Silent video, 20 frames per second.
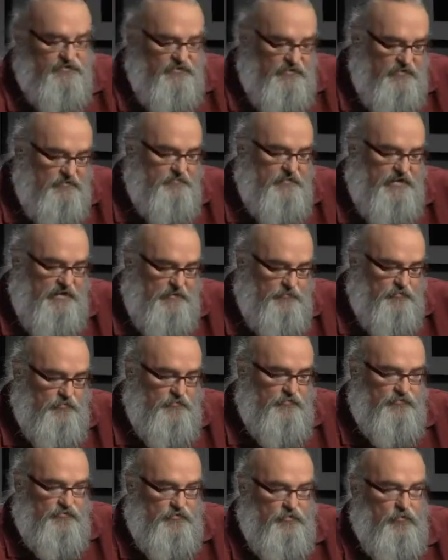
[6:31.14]
a thin
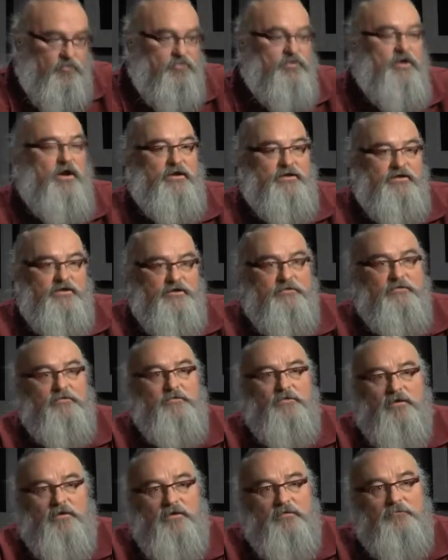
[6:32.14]
paper, the old cutting
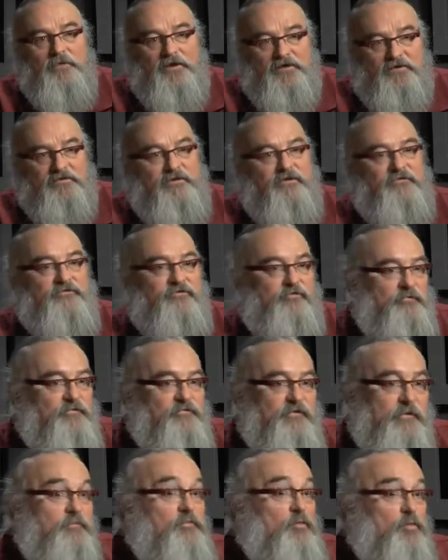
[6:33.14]
mechanism
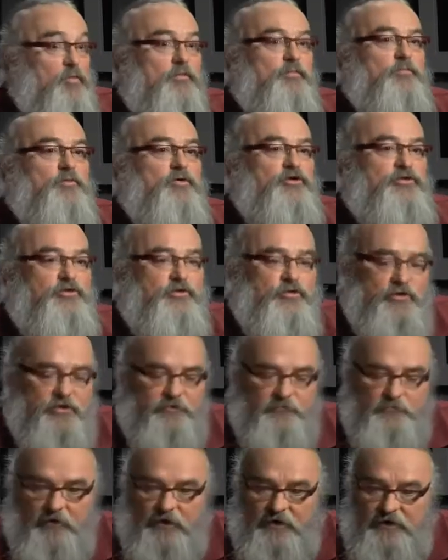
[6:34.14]
seemed to work pretty
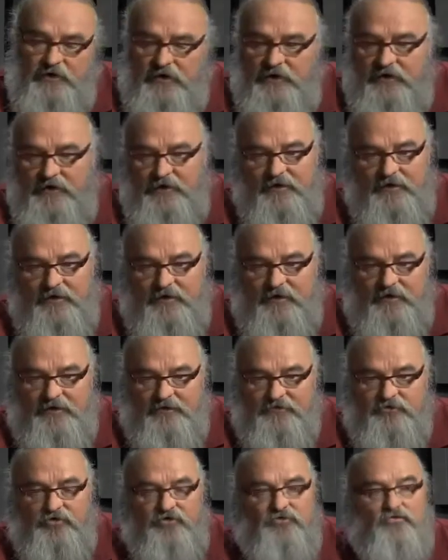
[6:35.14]
good, but
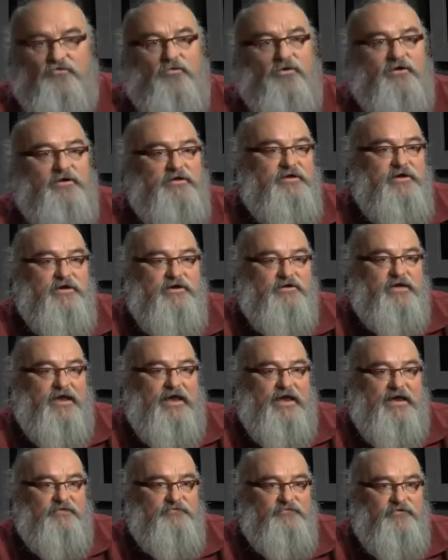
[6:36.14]
couldn't really cut
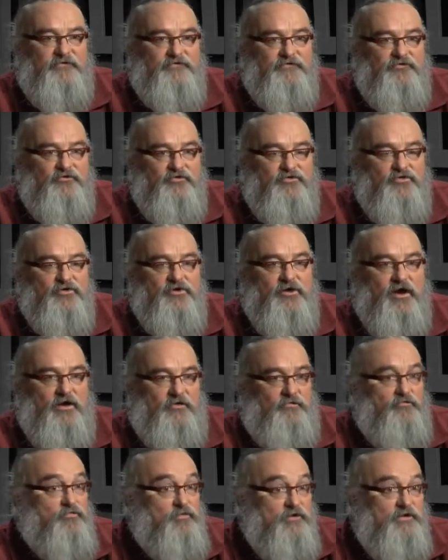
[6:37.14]
canvas, couldn't
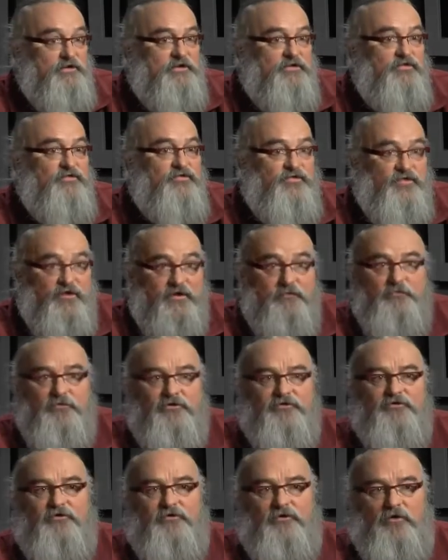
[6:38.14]
cut really thick
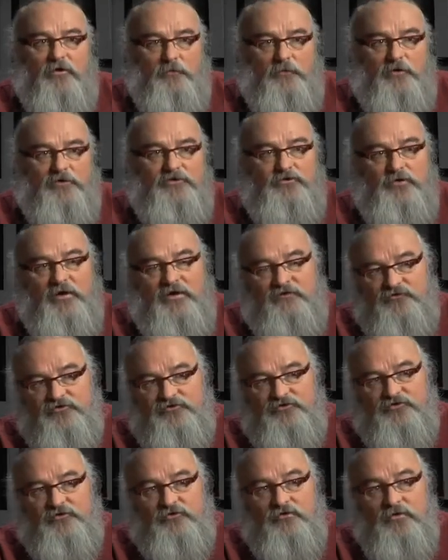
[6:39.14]
material. But you have a
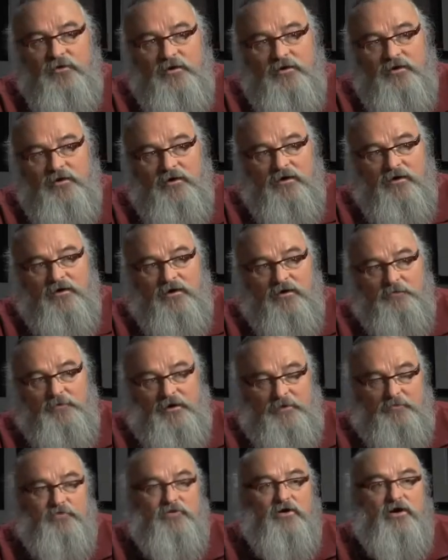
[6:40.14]
new
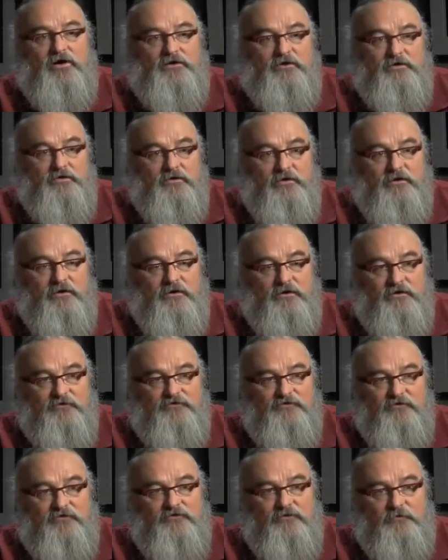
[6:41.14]
paper cutting
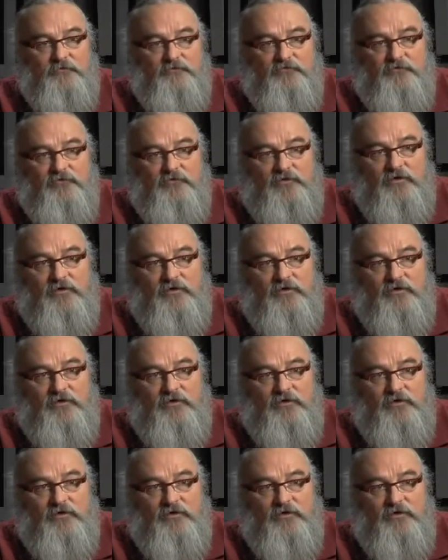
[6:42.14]
system for